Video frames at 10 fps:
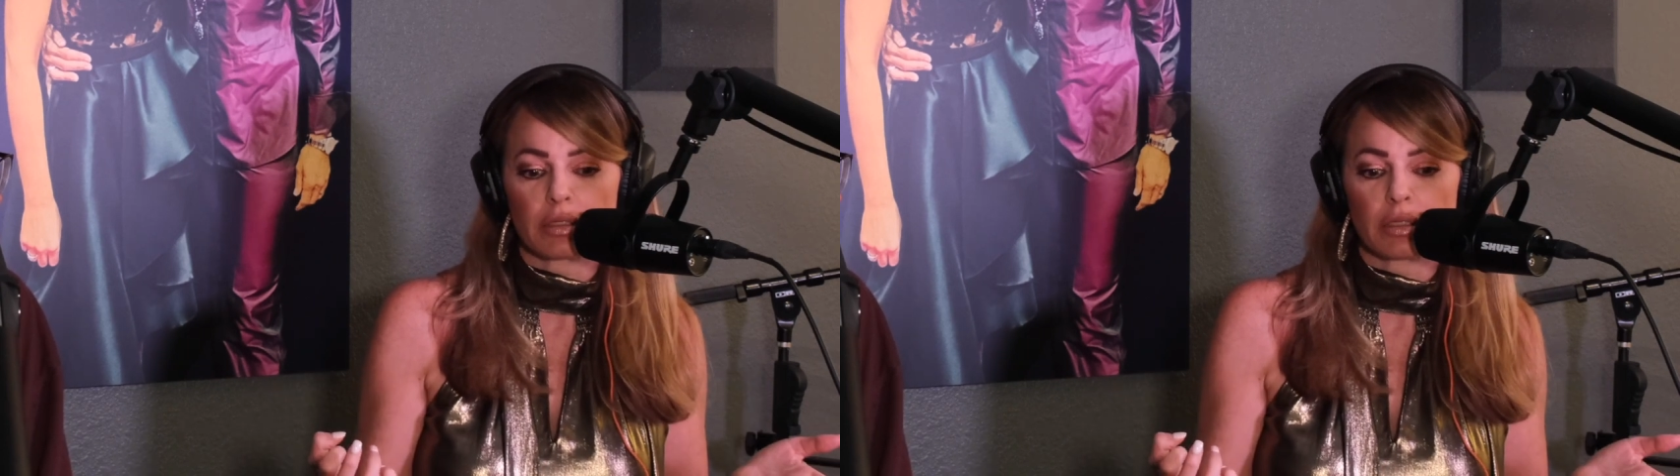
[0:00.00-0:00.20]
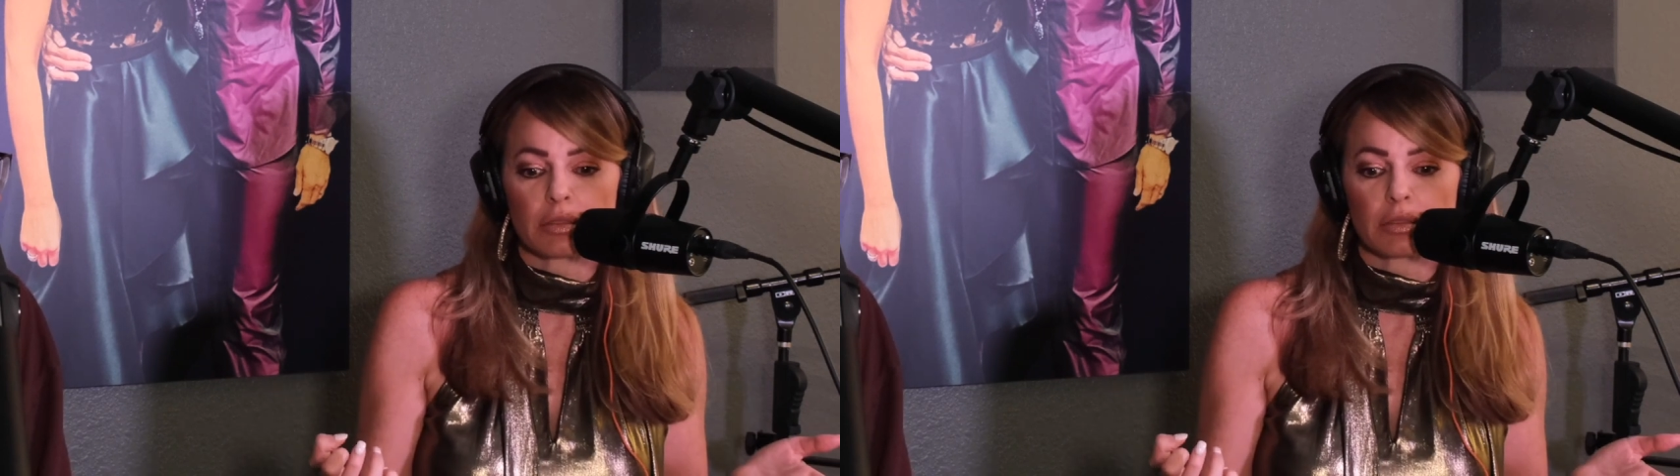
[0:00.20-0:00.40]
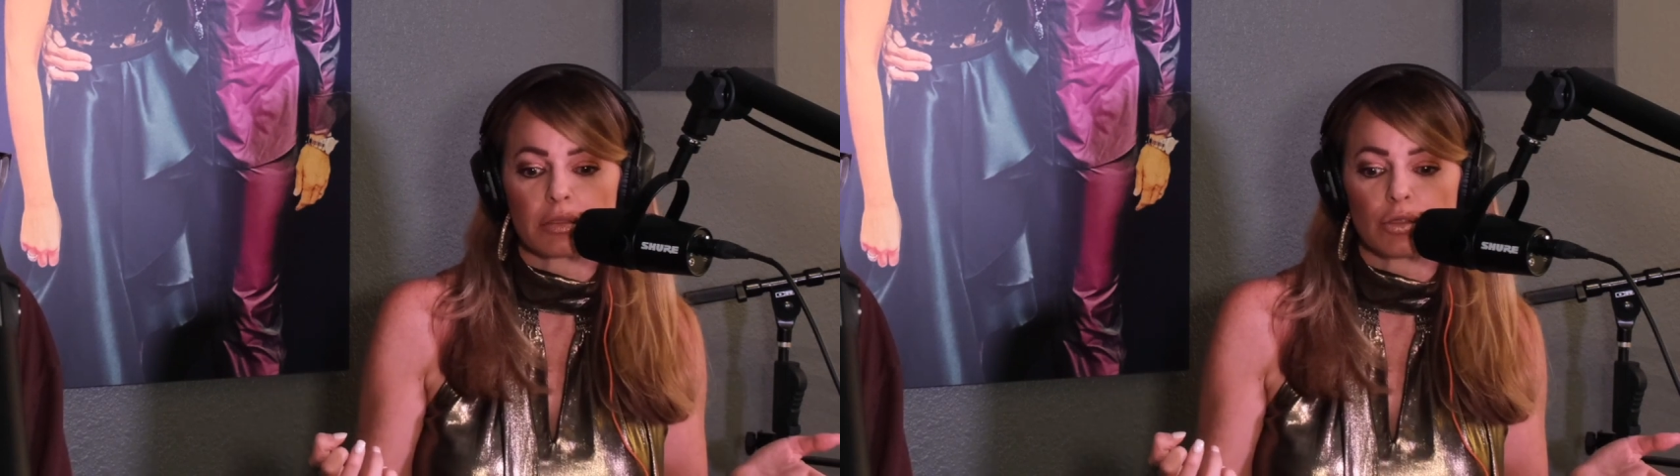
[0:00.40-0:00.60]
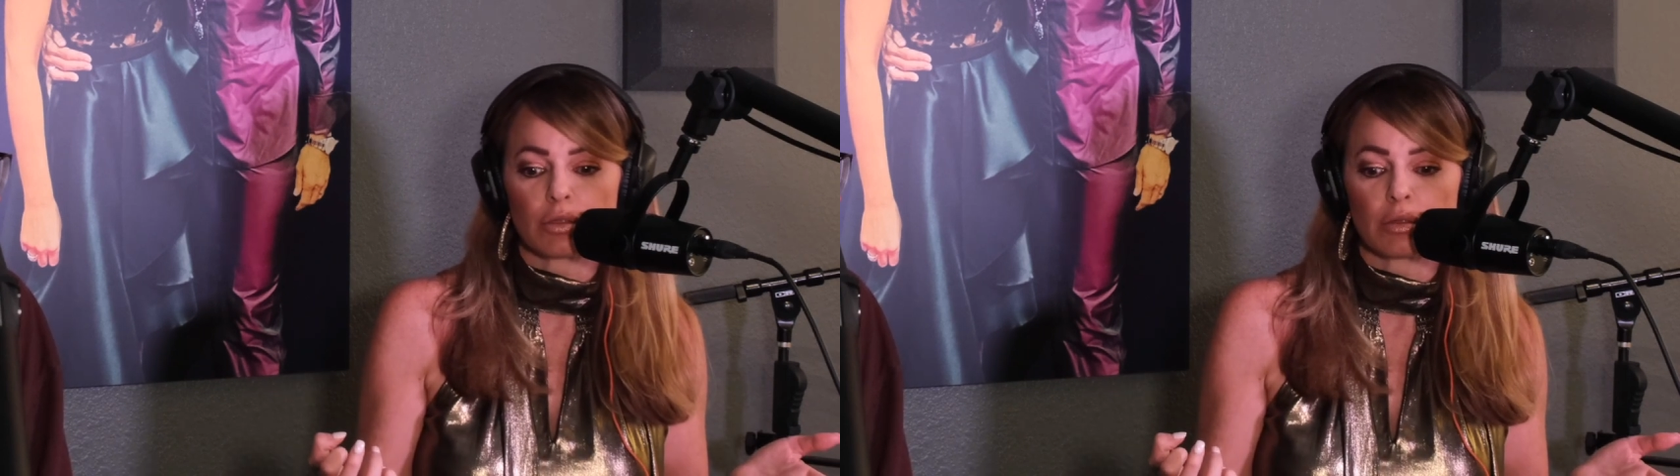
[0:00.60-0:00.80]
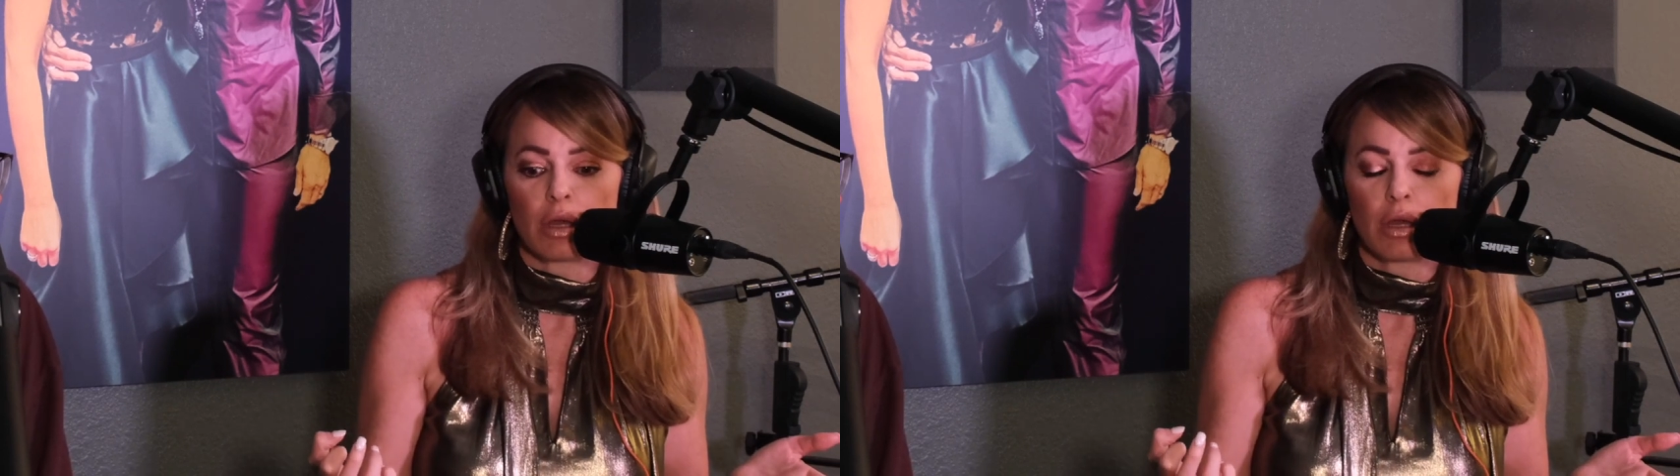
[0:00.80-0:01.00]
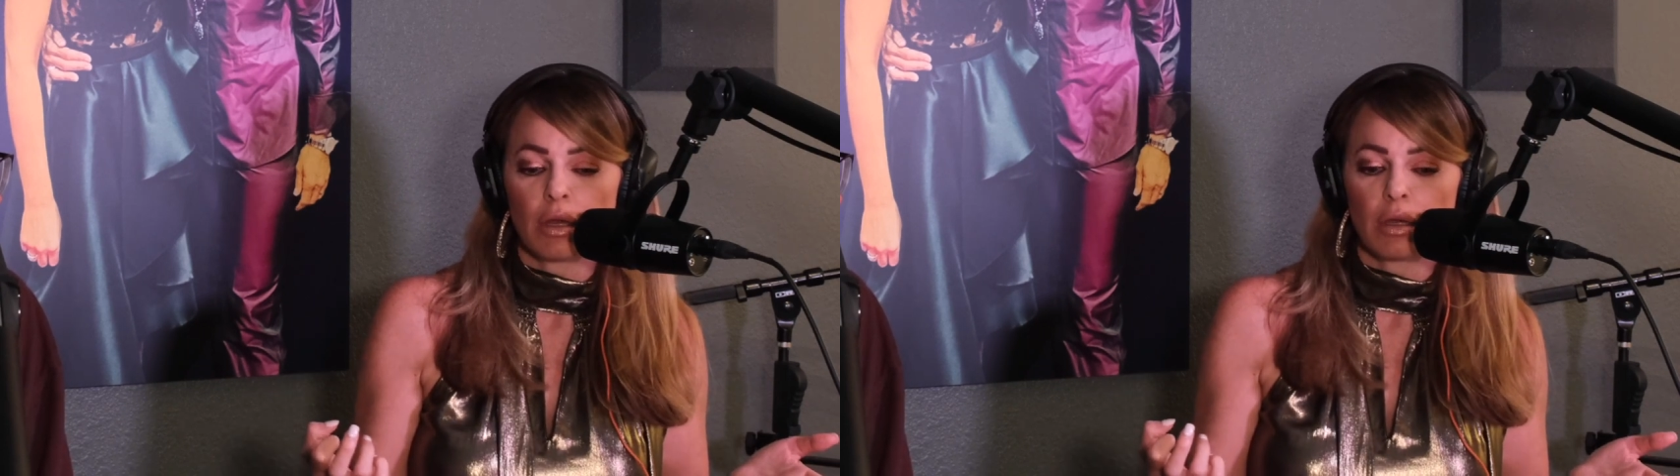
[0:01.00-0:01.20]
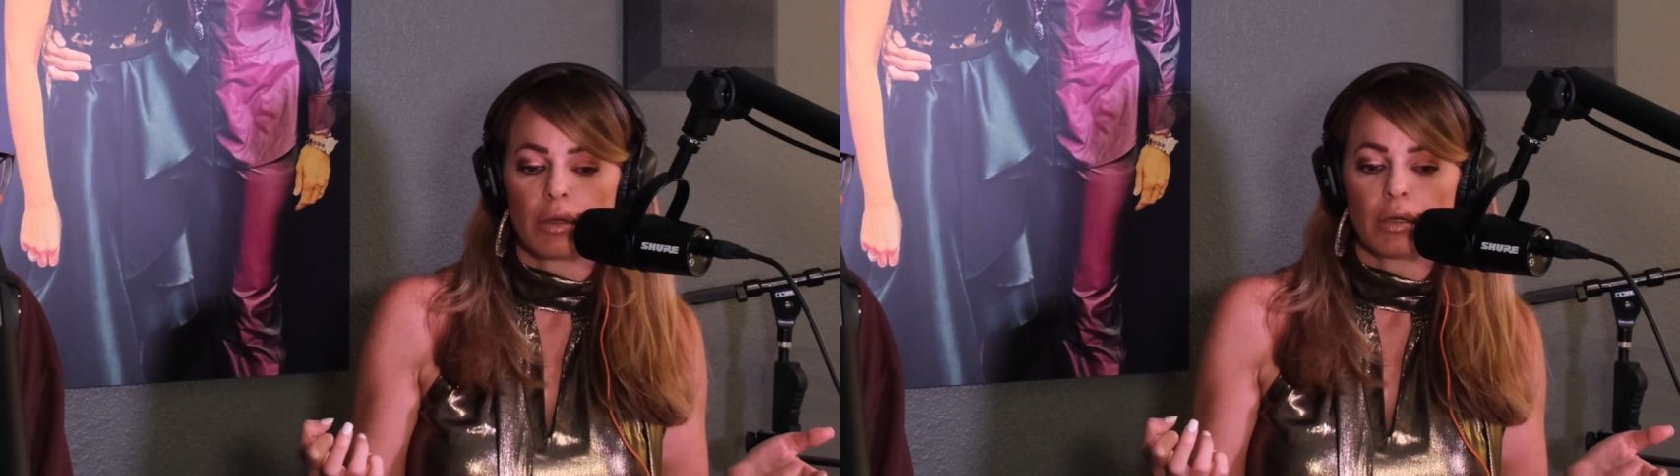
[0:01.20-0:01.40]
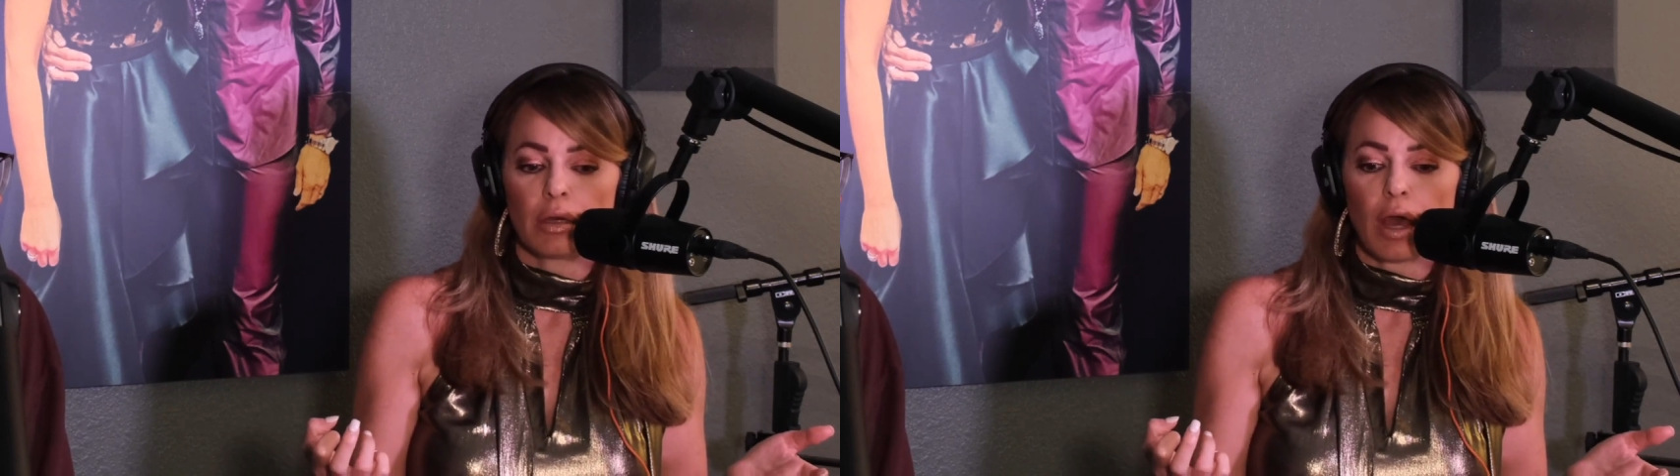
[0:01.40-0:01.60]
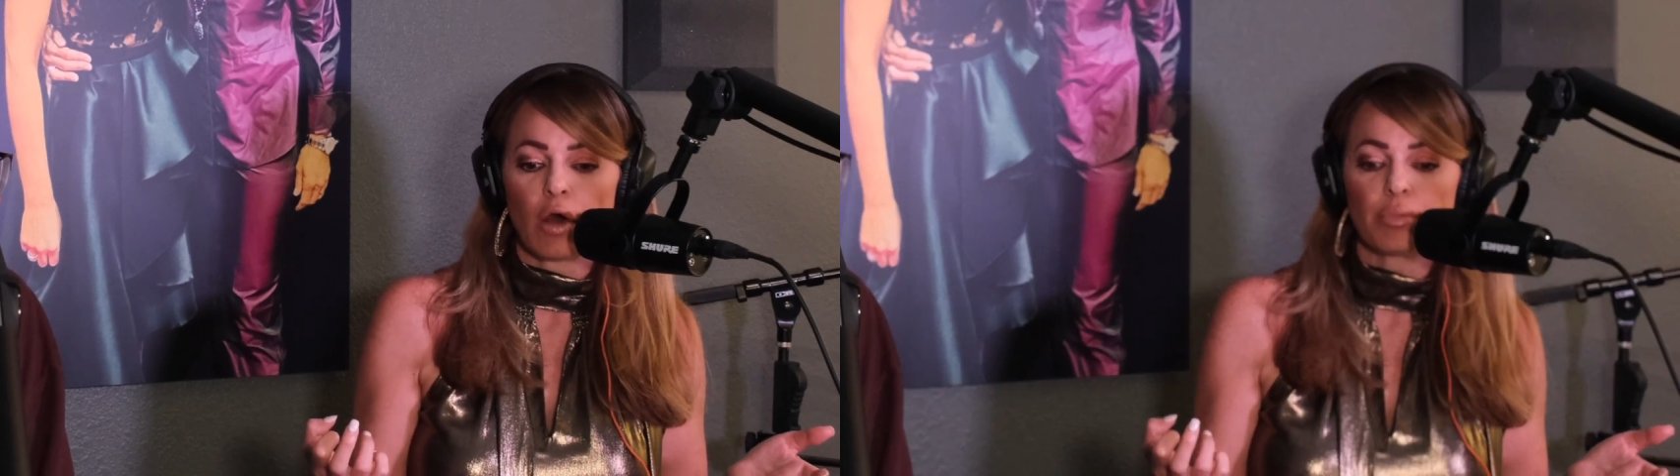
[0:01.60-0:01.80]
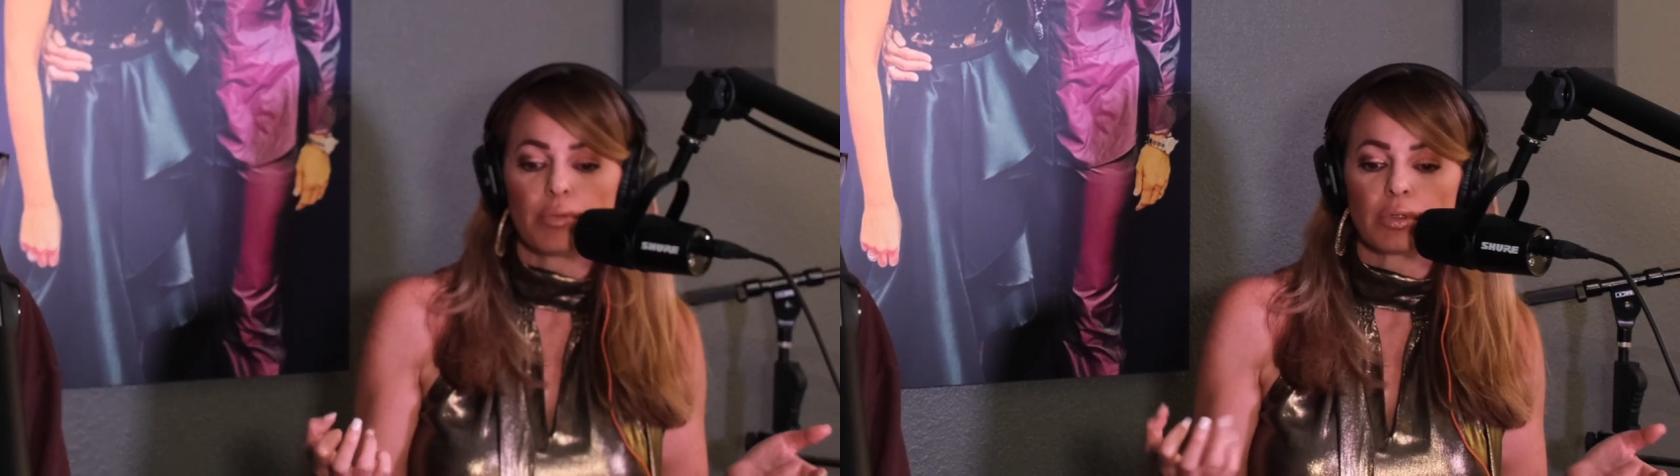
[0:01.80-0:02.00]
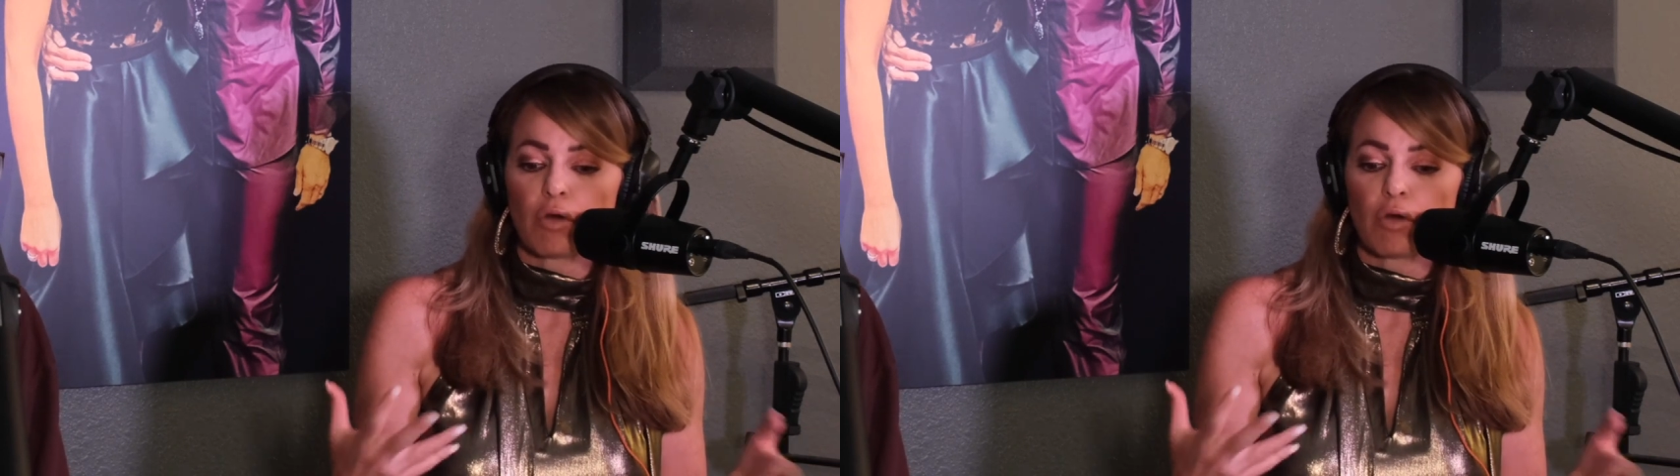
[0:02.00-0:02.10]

is to help people not